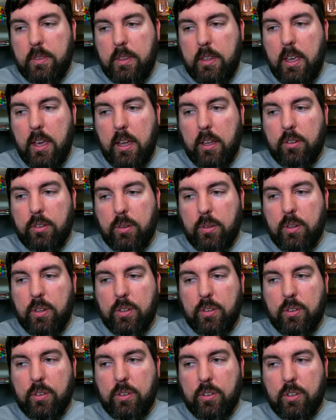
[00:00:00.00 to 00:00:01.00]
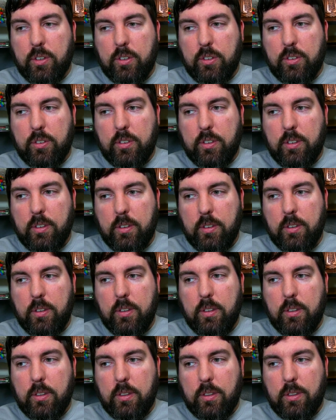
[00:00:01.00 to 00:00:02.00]
Yeah, so this is
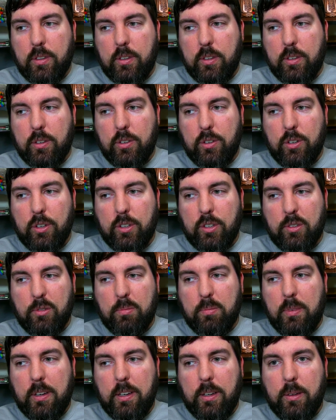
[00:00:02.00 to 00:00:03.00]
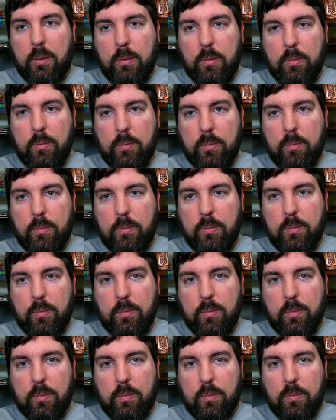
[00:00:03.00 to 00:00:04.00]
just me
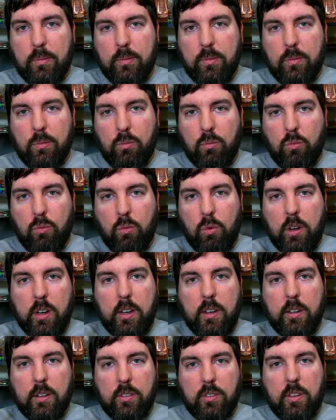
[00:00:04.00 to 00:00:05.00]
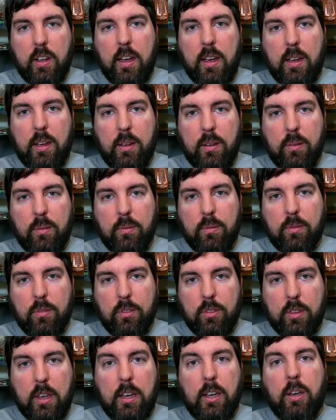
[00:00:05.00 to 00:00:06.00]
wanting to say
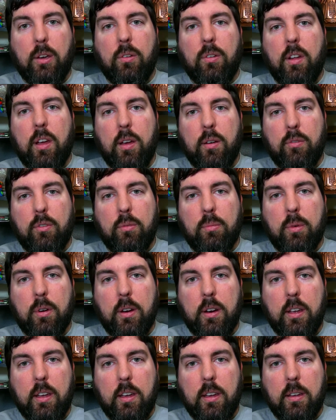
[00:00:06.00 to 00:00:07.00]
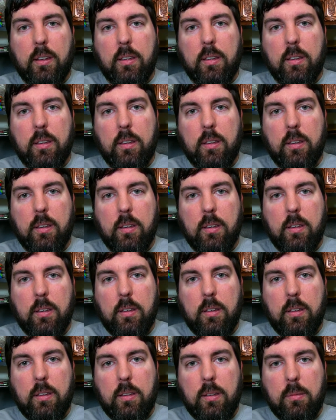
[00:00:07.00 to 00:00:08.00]
thank you to everybody,
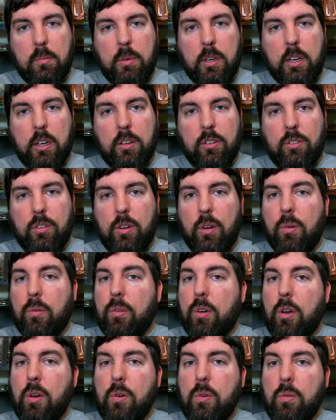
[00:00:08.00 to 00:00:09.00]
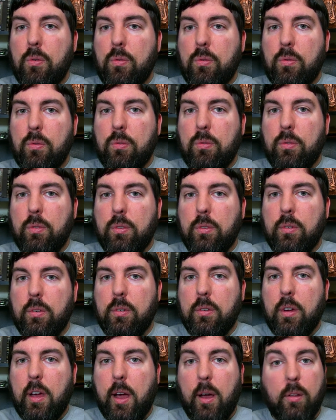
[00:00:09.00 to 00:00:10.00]
because you don't know
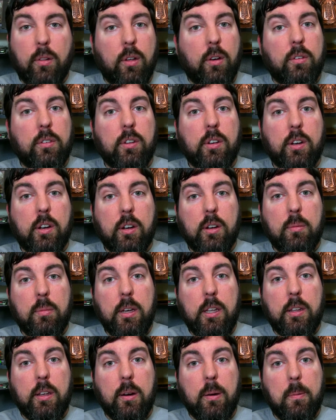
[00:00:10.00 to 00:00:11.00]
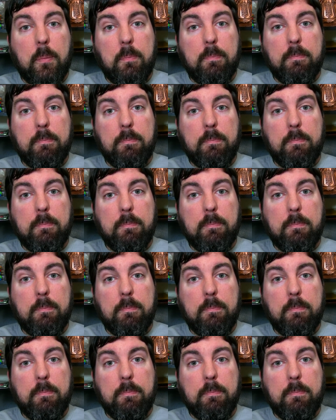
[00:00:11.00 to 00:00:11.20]
how long they're going to be there.